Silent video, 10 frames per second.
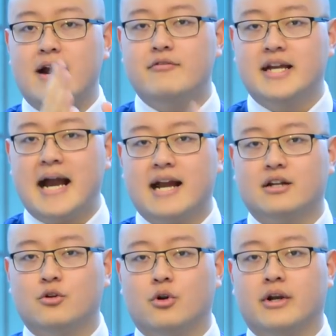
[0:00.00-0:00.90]
every
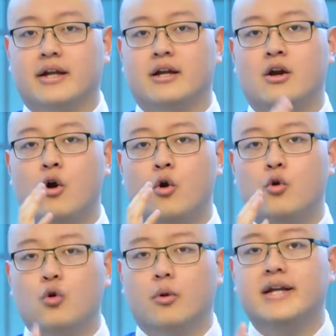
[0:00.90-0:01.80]
category
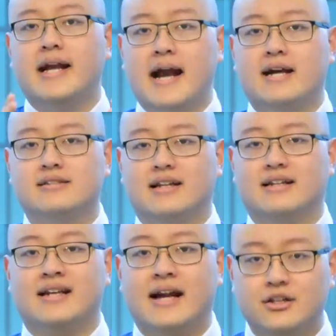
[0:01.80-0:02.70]
who already has that
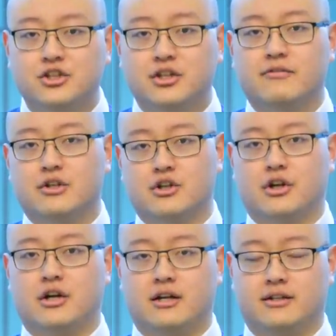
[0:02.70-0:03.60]
attention of your
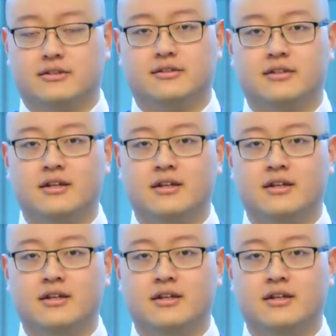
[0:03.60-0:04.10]
target audience.